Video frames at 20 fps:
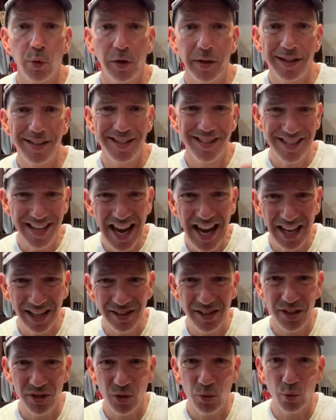take
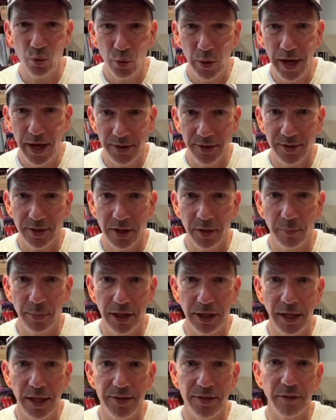this risk
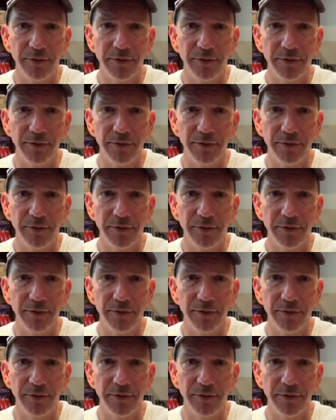because